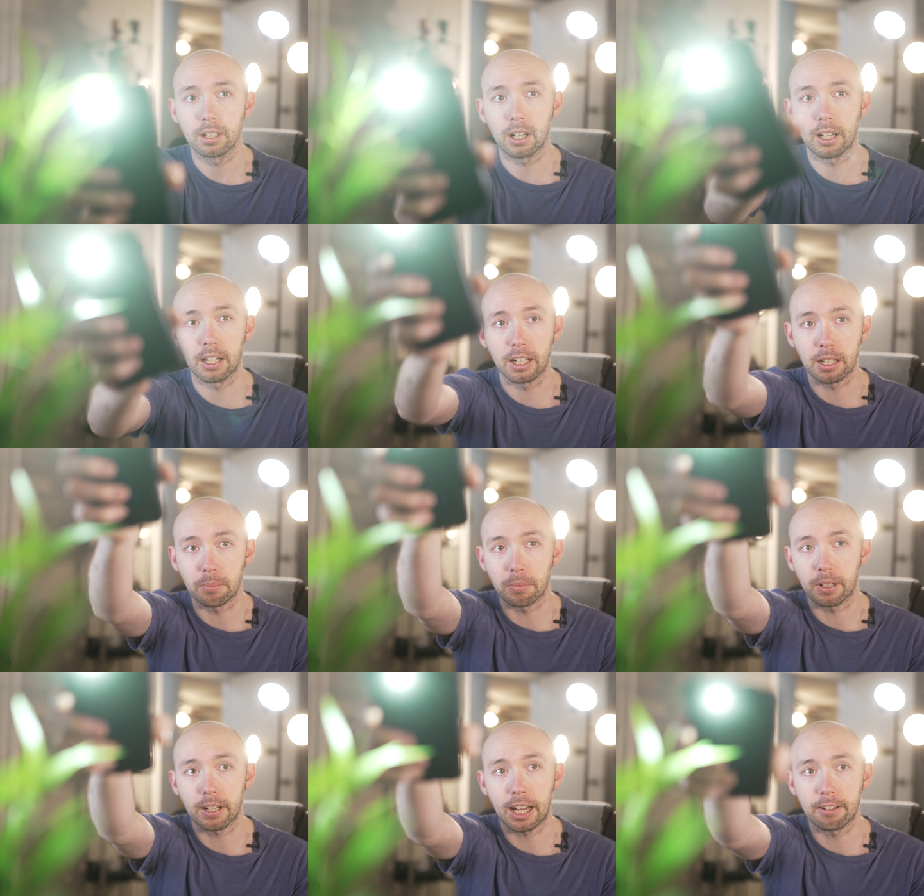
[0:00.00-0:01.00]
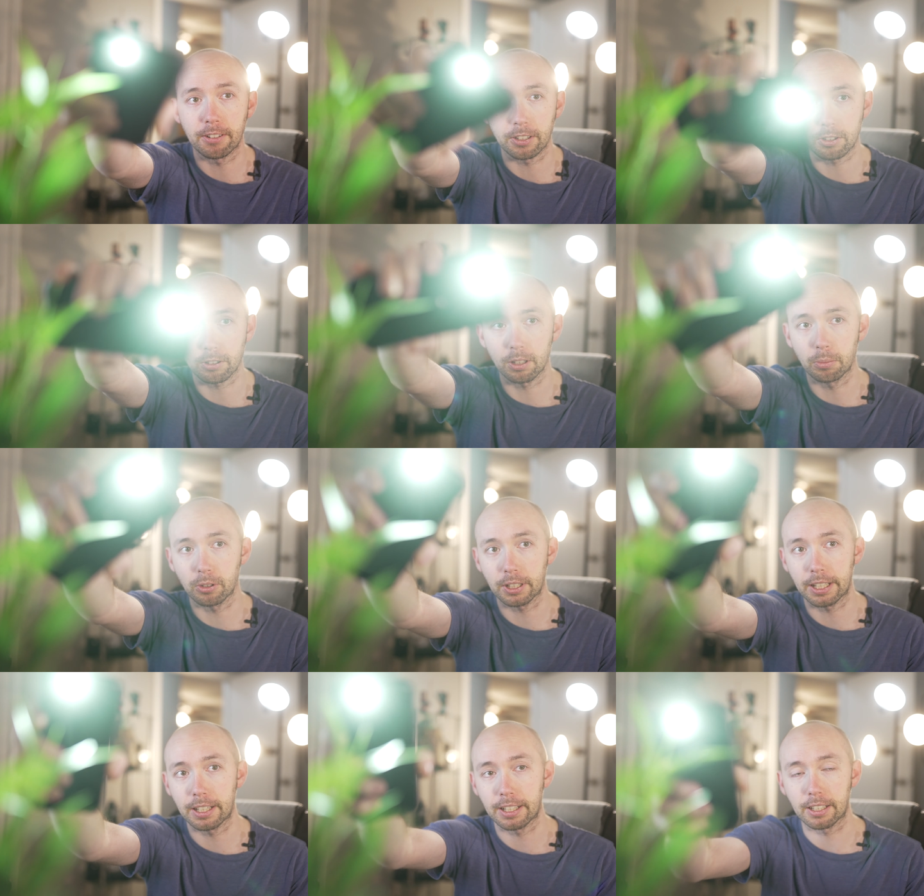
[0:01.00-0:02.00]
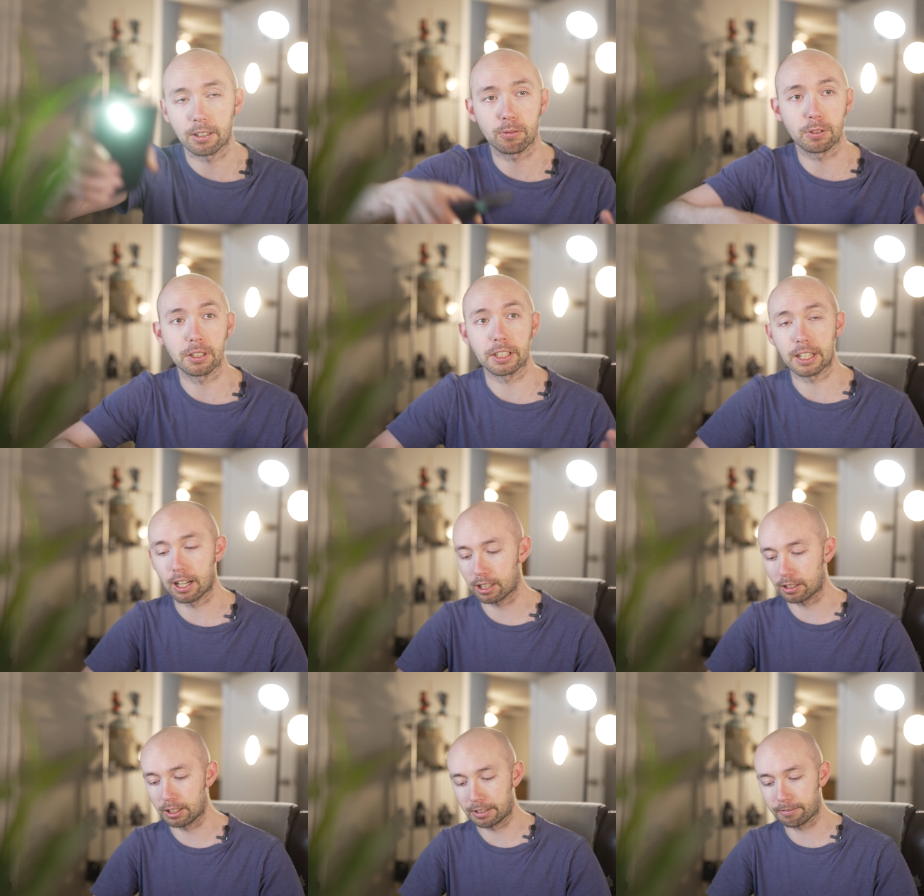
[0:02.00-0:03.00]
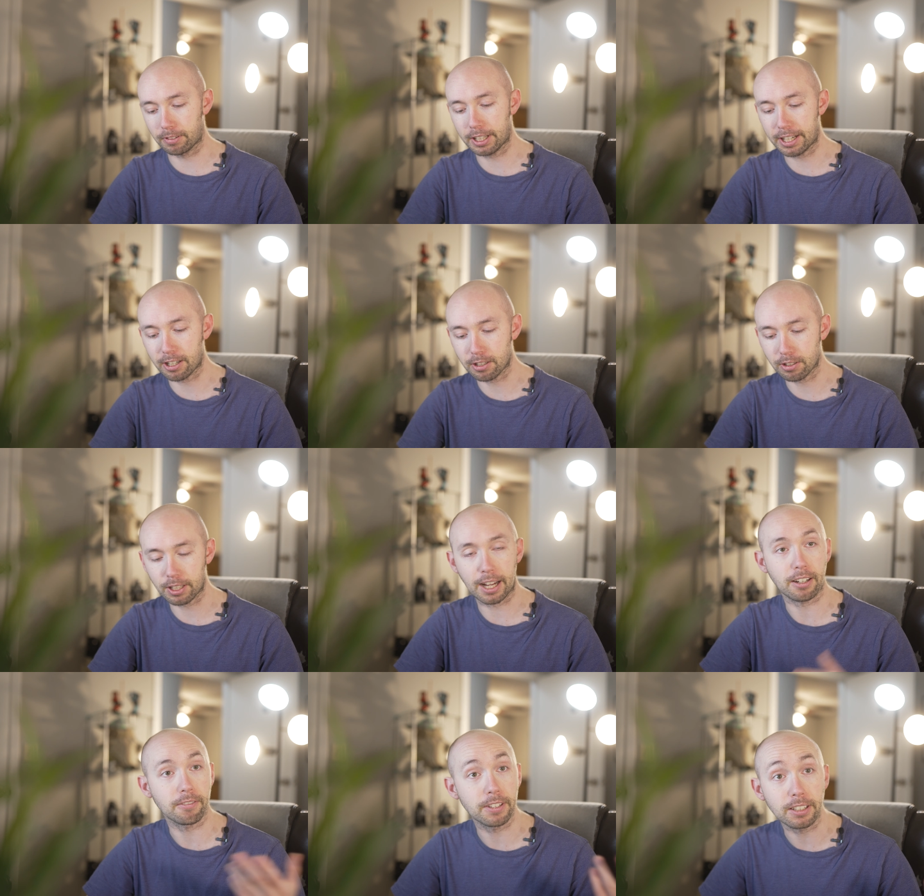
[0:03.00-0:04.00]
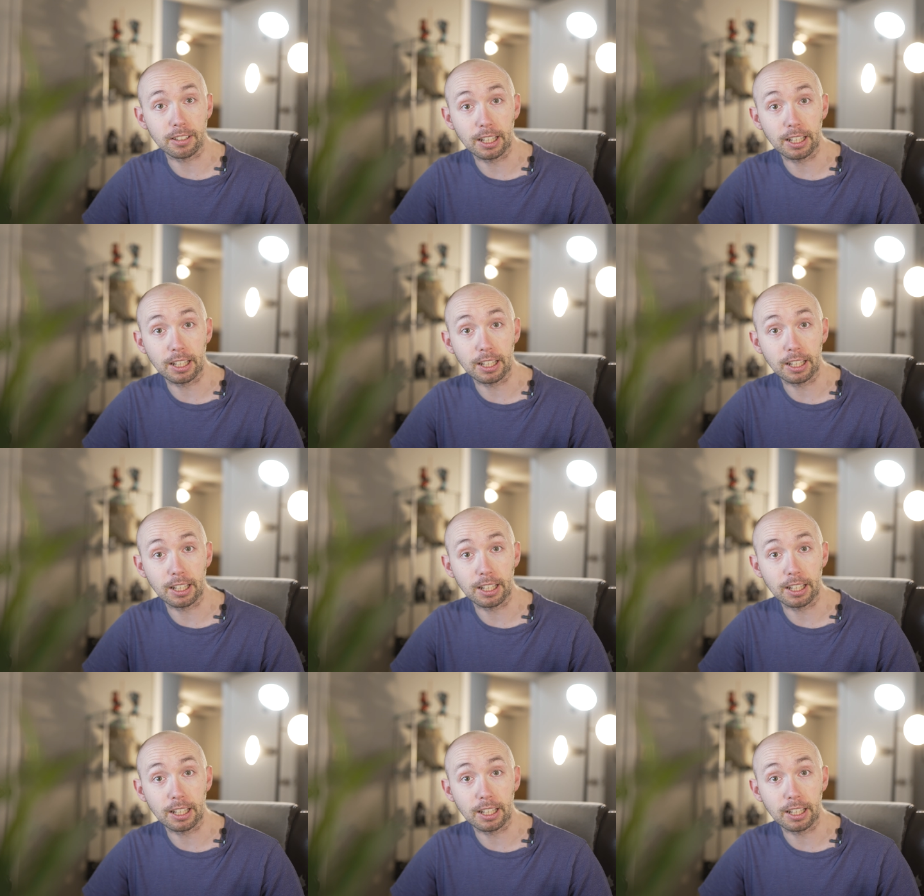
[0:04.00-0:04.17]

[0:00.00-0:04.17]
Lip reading: I'm having trouble getting really ugly flares out of this